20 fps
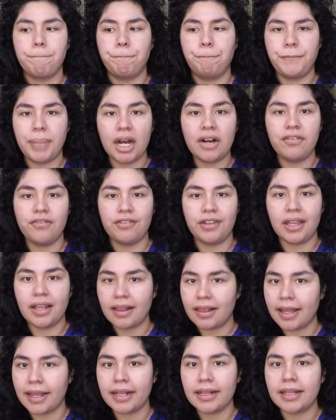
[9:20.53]
puffing
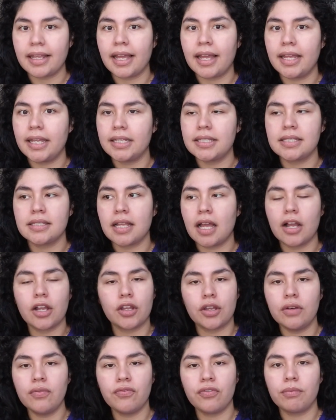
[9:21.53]
like that. It's not
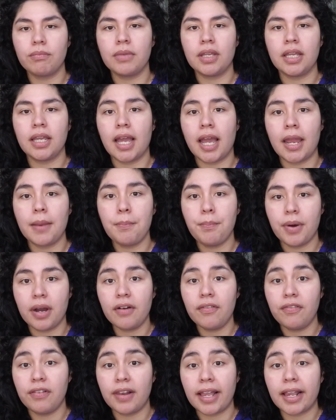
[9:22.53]
good for me. I
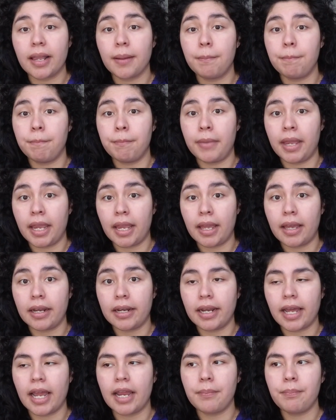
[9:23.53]
puff like a
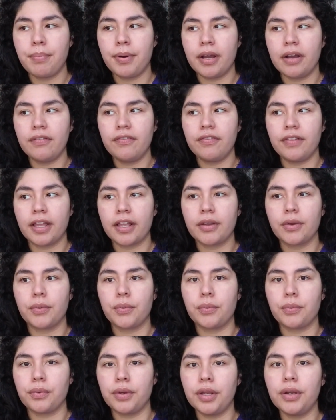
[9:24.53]
man. I puff like a
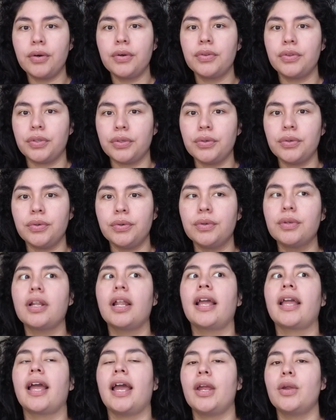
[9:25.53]
real dude.
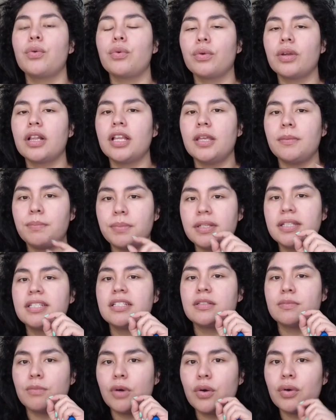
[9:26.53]
Like, I really be
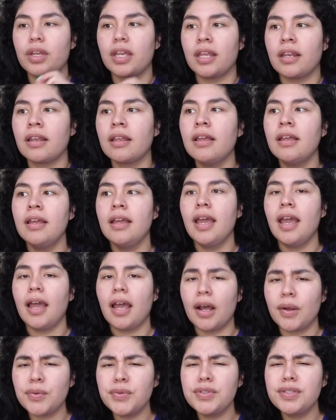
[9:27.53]
smoking
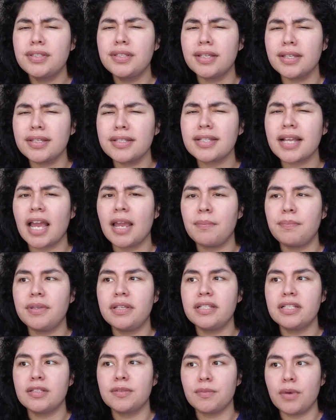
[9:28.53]
ounces. I be
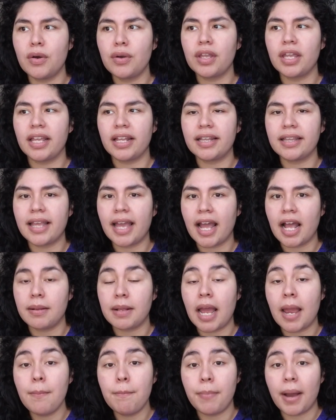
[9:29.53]
smoking dab.
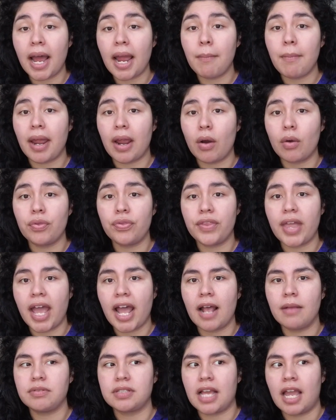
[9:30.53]
I buy my own
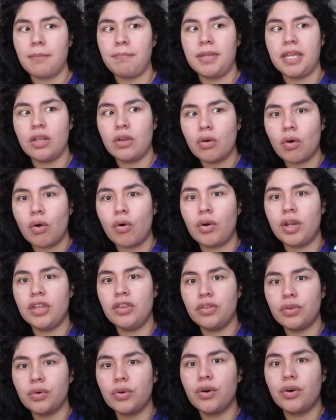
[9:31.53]
dabs. I be
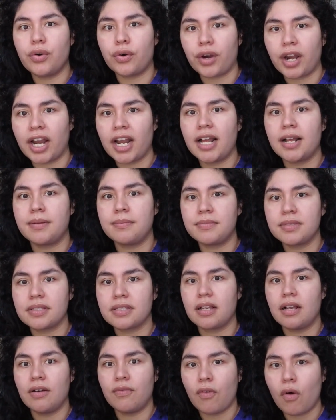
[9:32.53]
going through
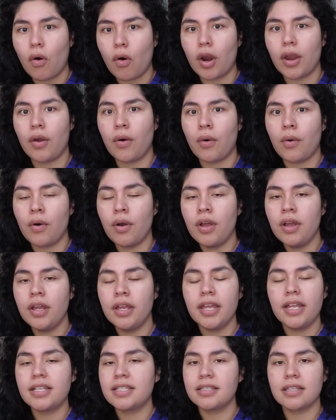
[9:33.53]
grams of oil.
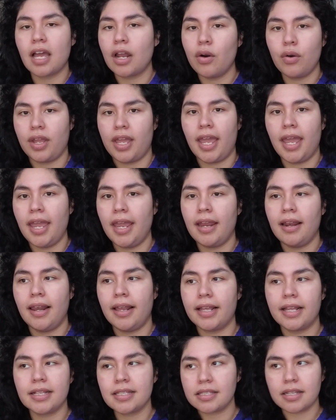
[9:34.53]
It's not okay.
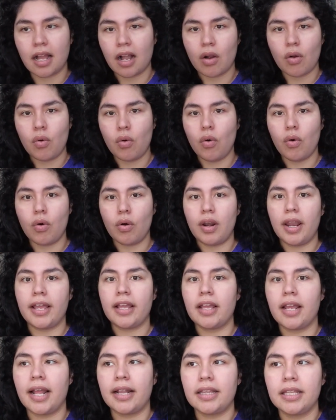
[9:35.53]
Like, it's not cool.
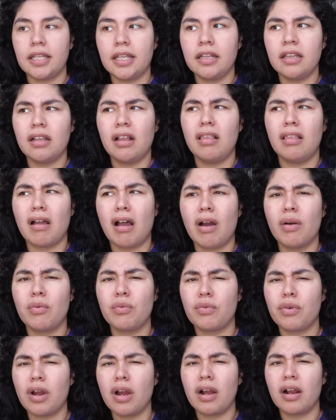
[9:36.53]
Like, in the long
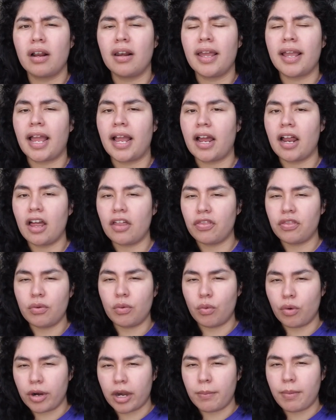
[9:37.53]
run, like, I gotta
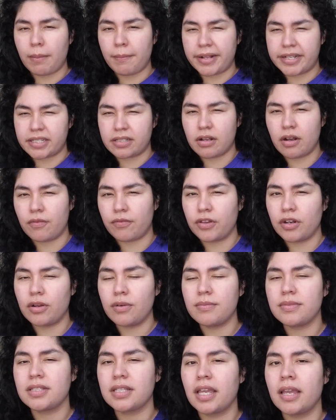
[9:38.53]
worry about myself. You know
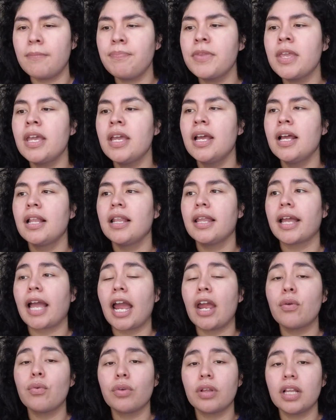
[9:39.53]
what I'm saying? Like,
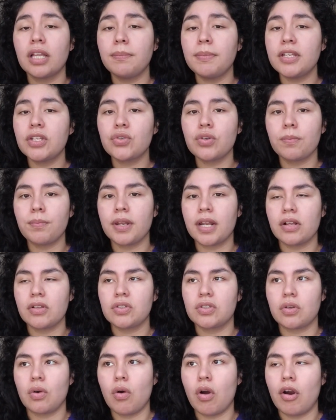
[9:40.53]
I really be tripping out
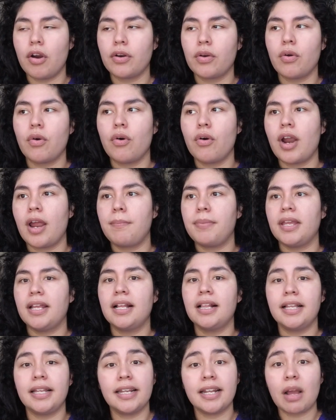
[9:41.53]
so hardcore. I be
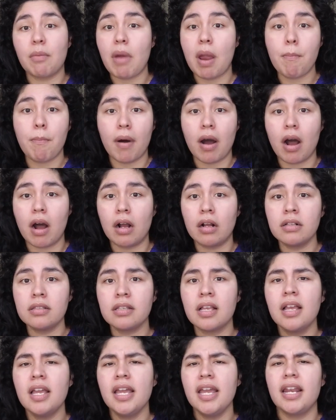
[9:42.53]
cleaning out my
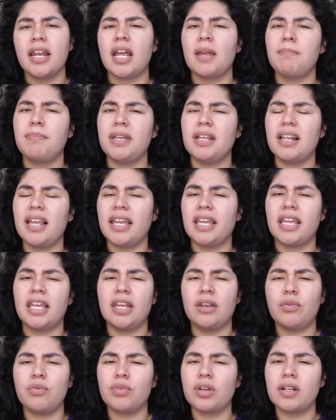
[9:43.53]
bongs and I be, like,
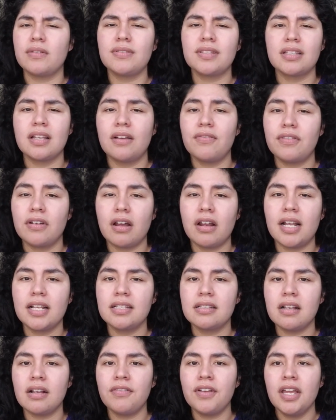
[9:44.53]
getting rid of stuff and all that
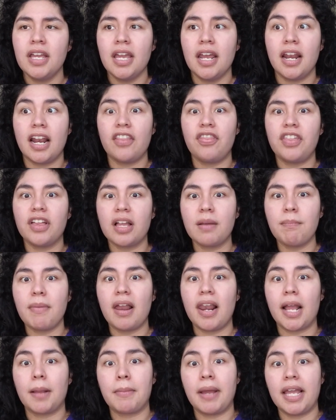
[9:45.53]
stuff. And I think about,
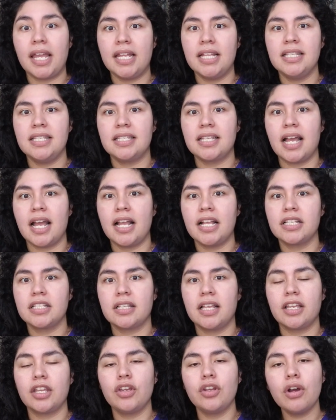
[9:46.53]
like, my insides.
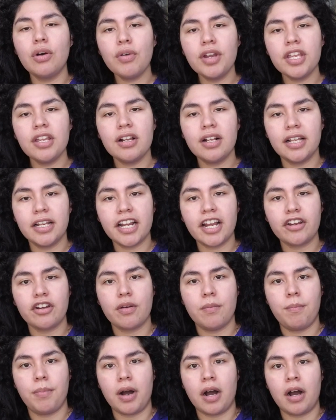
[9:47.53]
Like, you know when you clean out
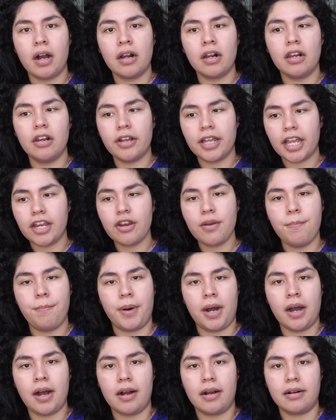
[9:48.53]
your bong? Look at your
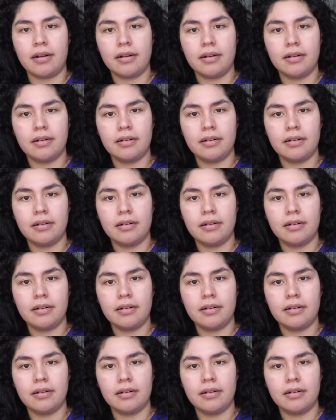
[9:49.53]
bong.